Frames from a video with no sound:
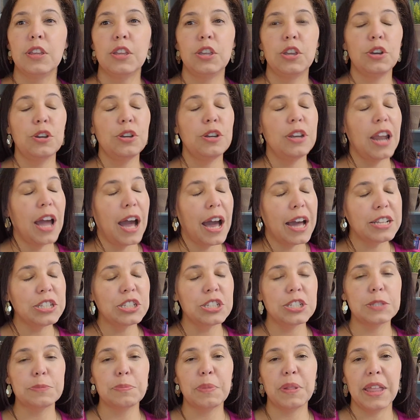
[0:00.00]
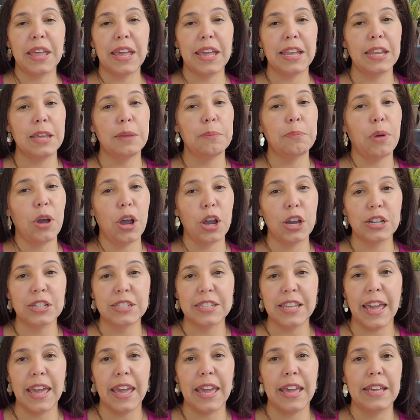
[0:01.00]
you're not just planning park
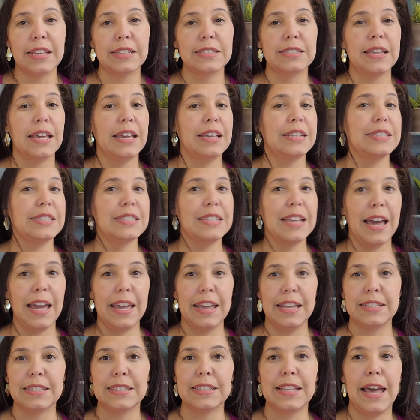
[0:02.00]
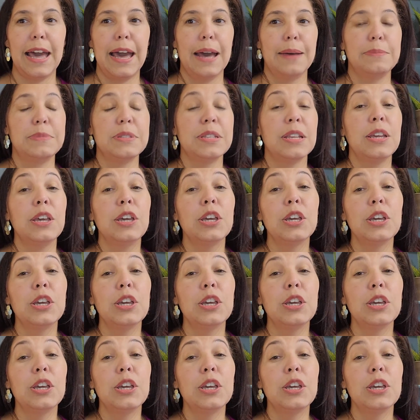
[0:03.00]
days and science labs.